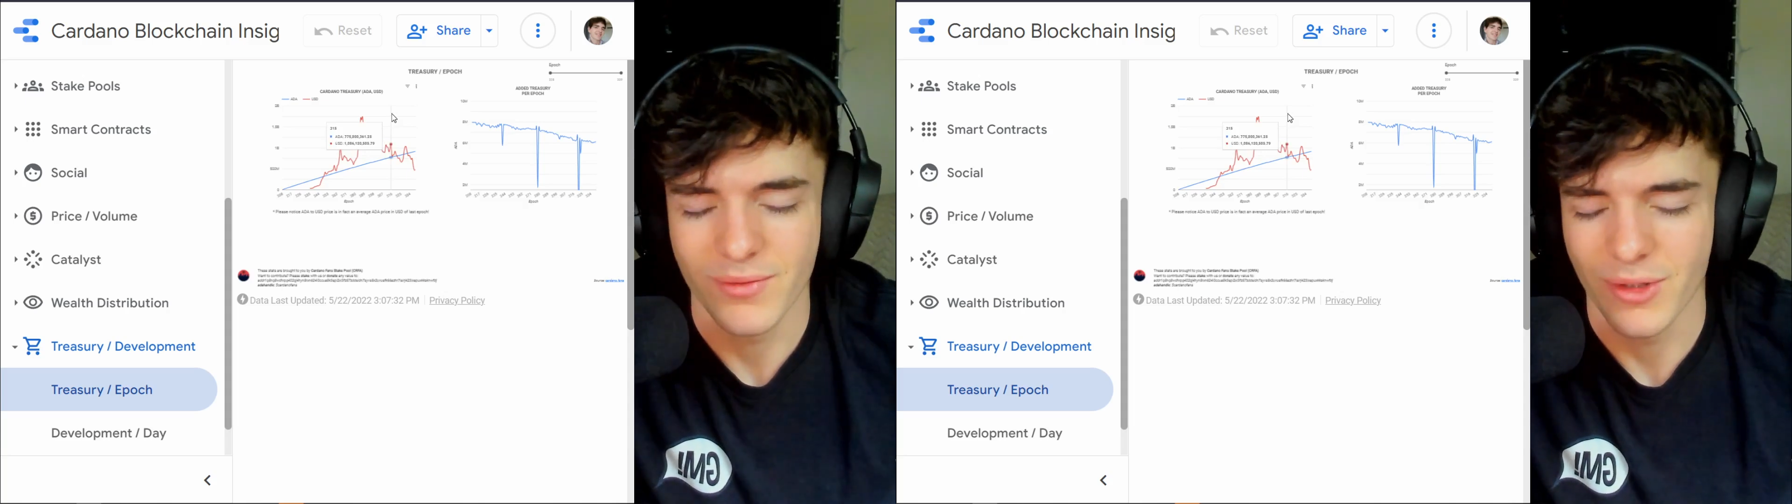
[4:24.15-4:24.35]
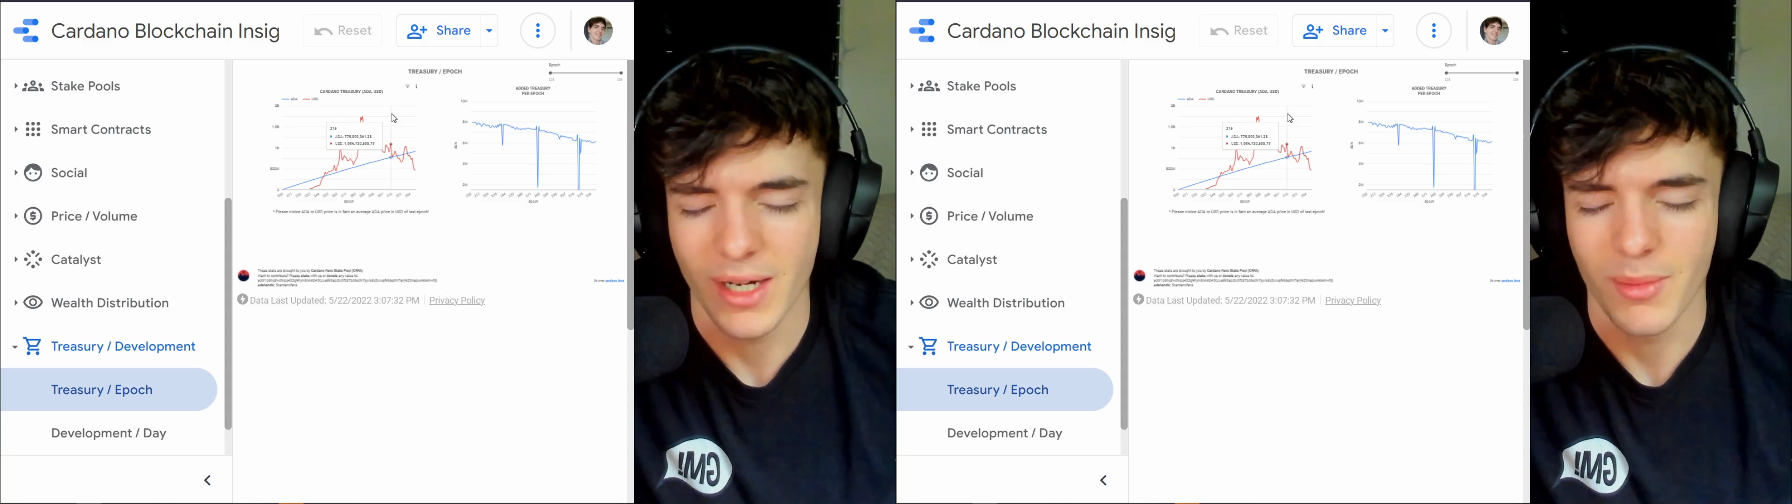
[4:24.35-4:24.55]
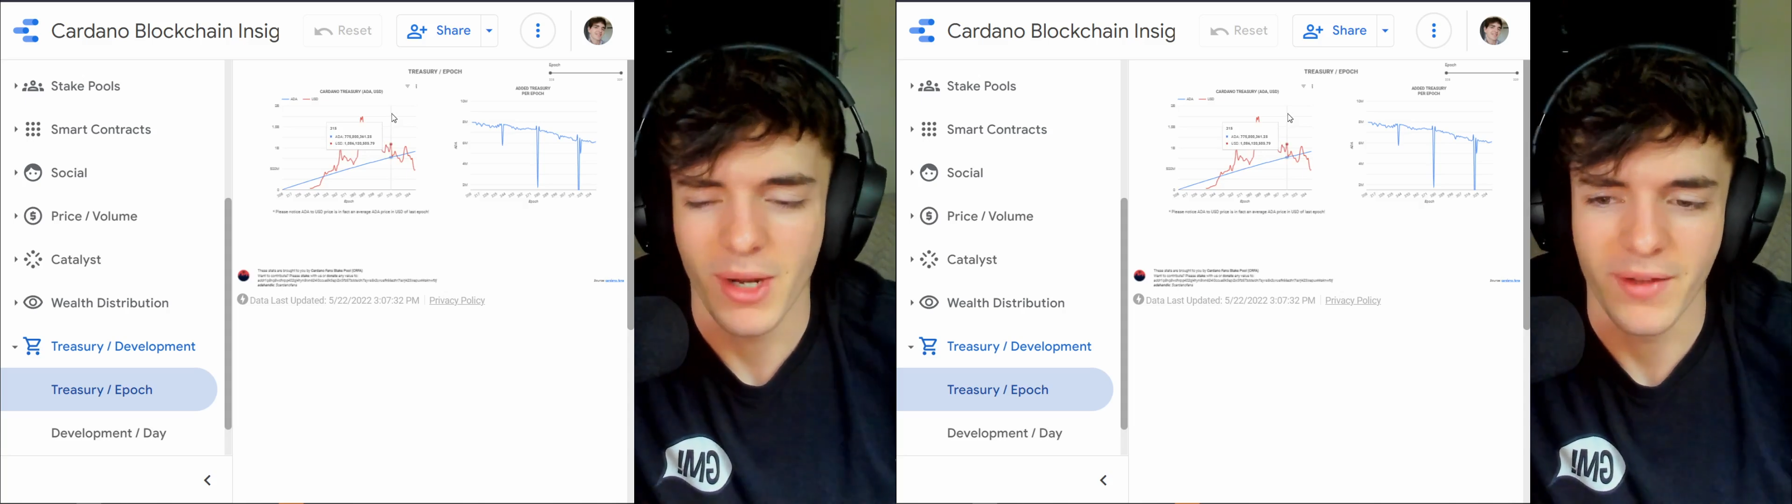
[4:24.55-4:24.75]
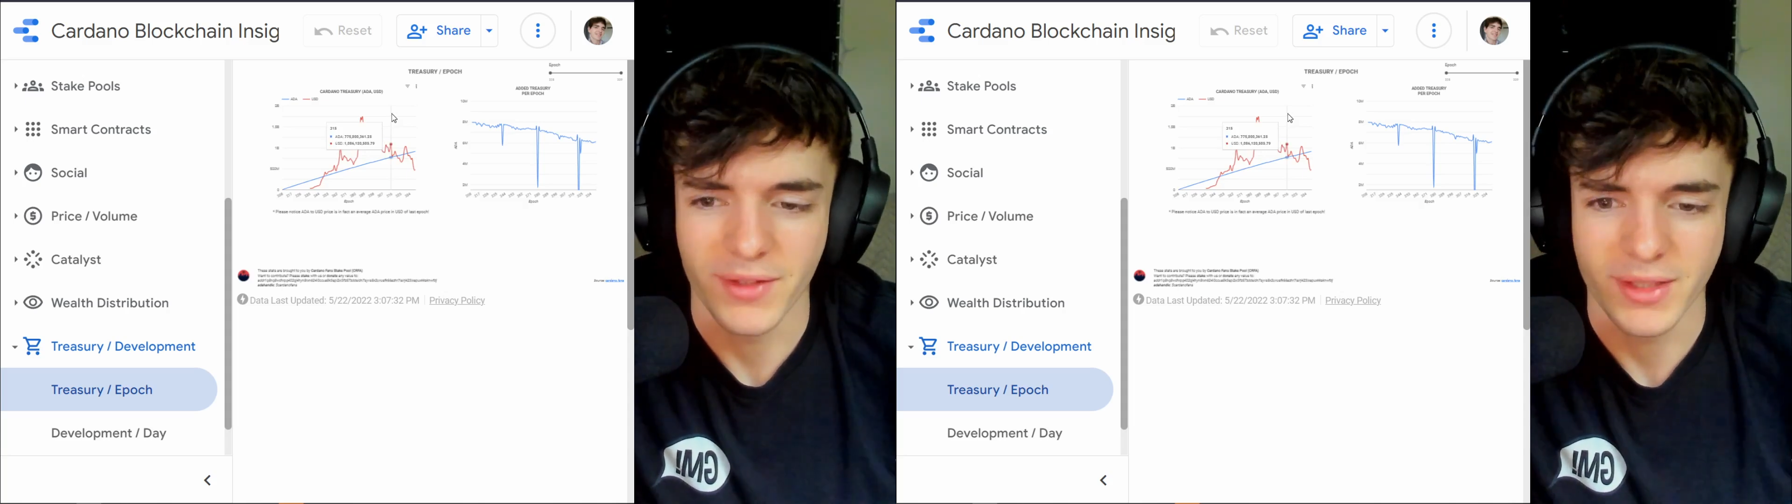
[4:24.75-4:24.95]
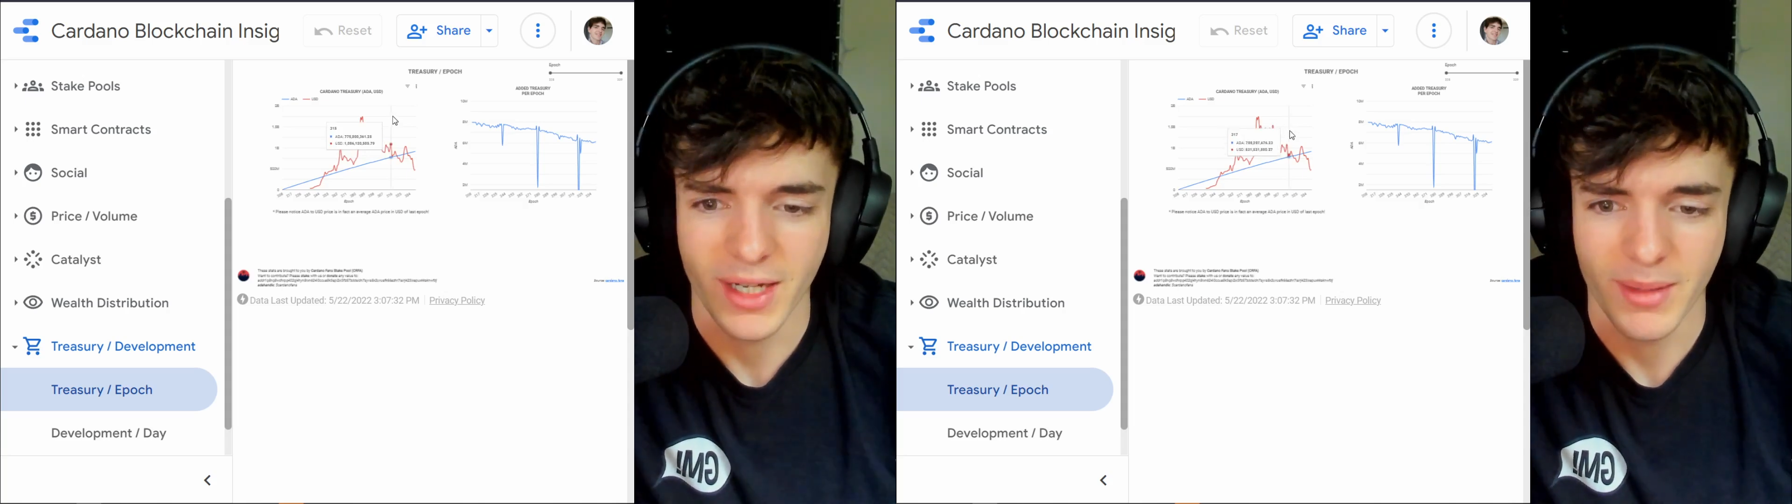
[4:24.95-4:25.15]
forget about half
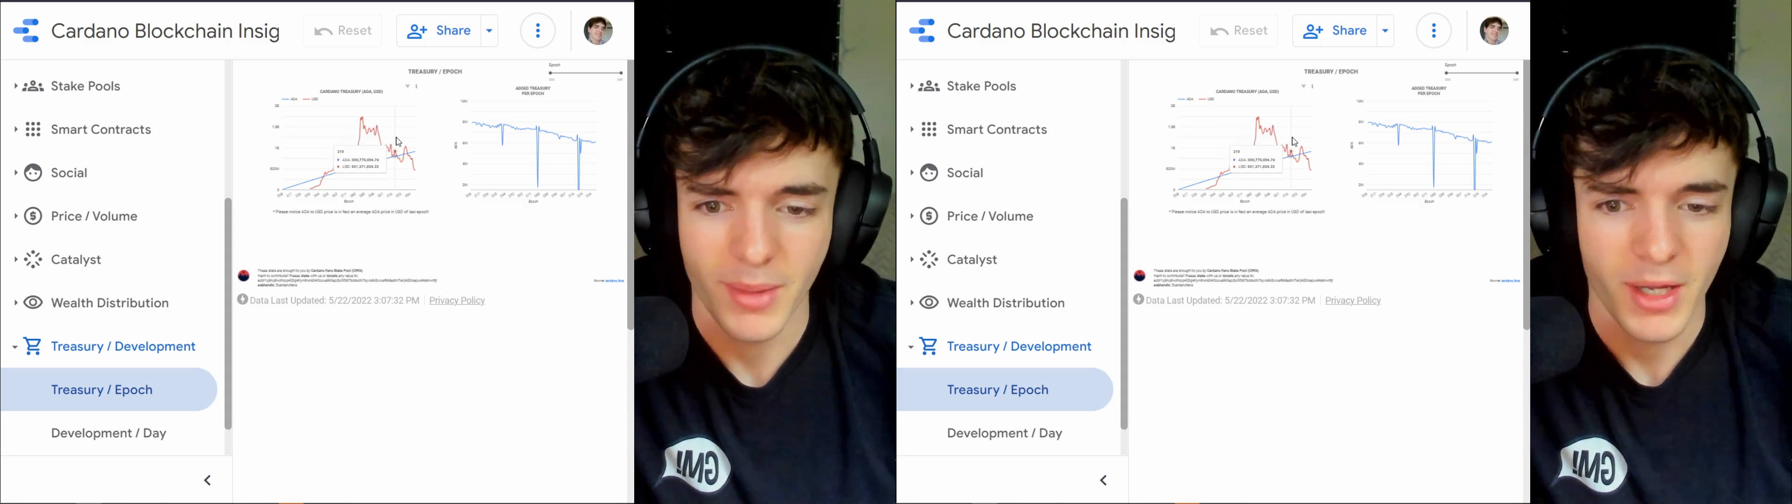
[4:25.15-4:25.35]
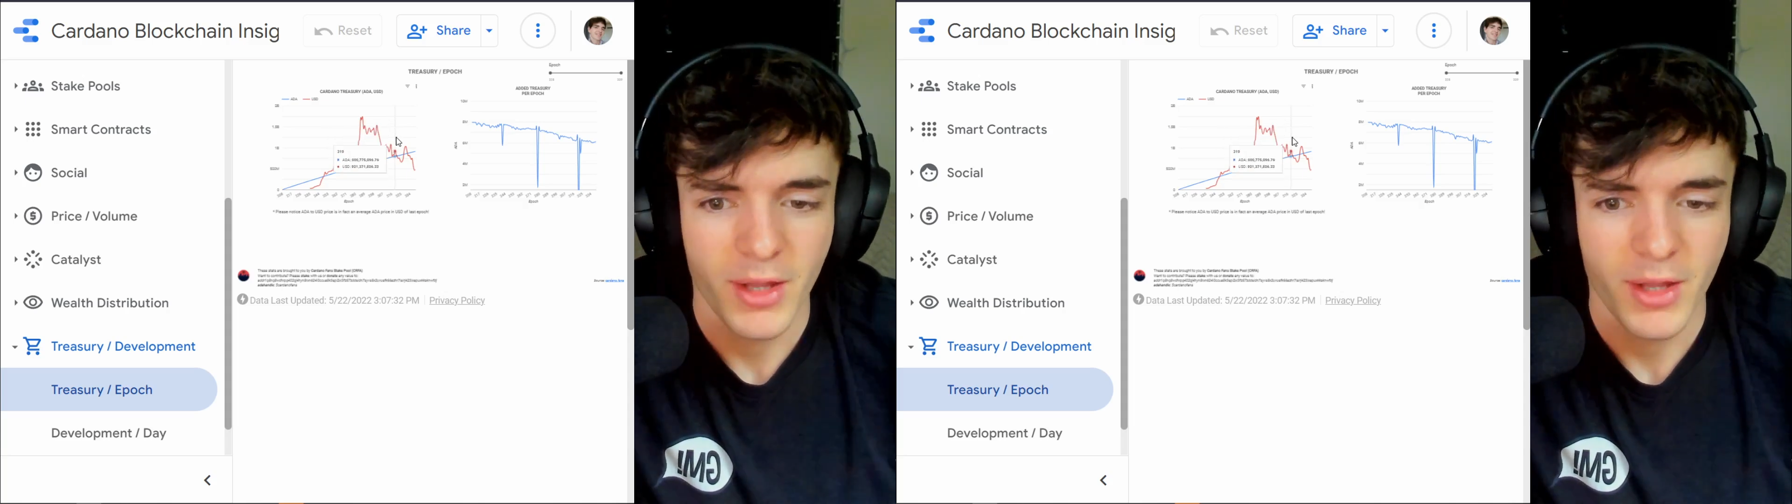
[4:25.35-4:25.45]
the time.